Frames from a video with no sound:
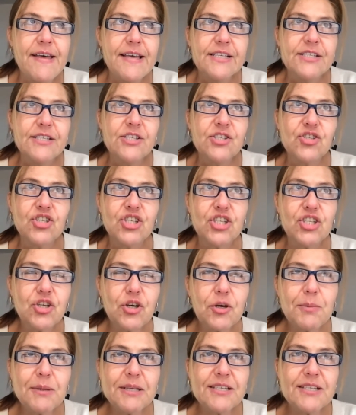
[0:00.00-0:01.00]
So she
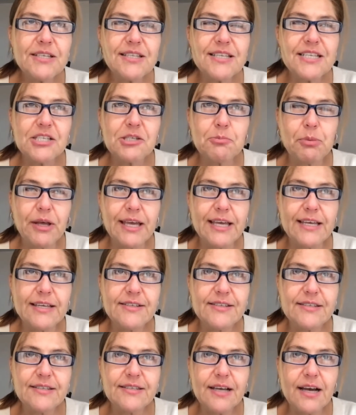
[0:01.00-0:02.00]
took me to this
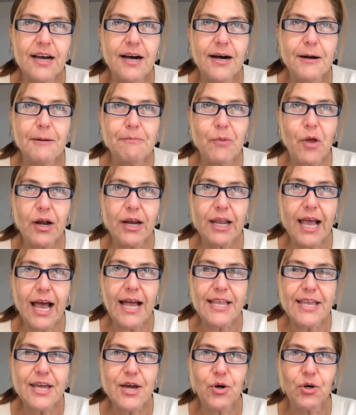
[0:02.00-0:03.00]
place on
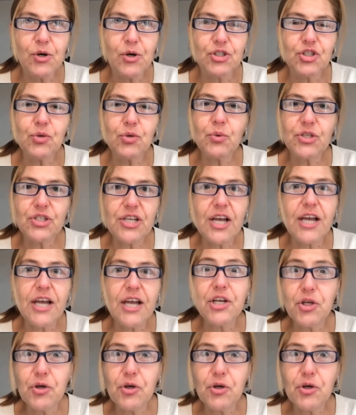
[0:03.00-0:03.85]
Calle Ocho, which I knew